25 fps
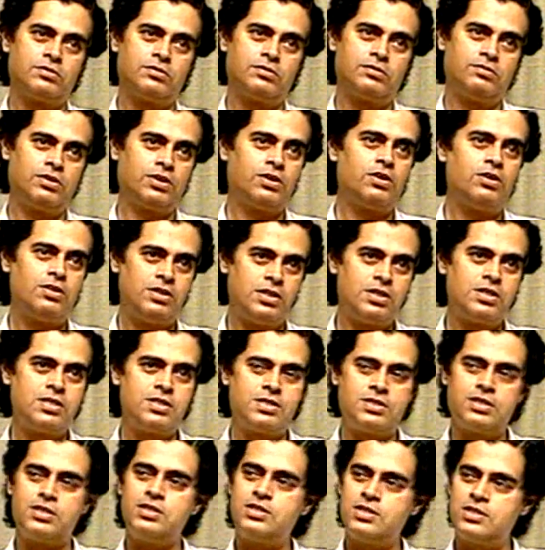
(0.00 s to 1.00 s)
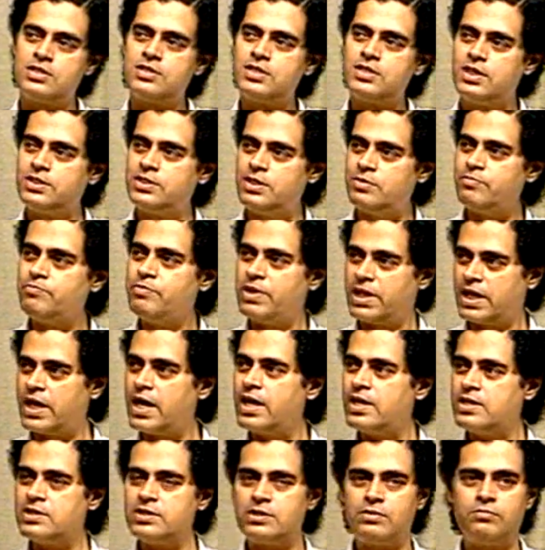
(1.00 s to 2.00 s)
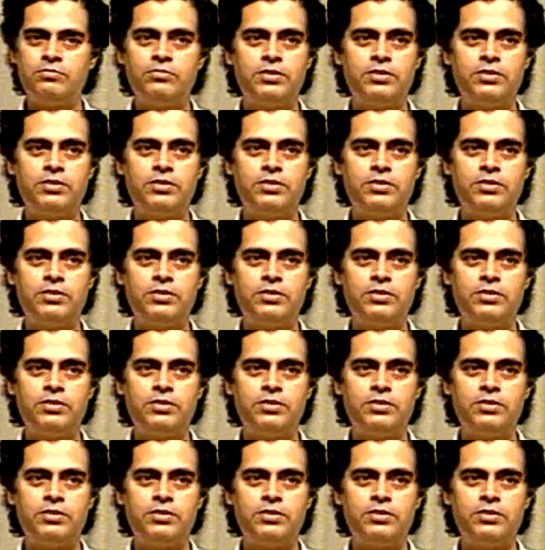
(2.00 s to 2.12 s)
because it is such a mechanism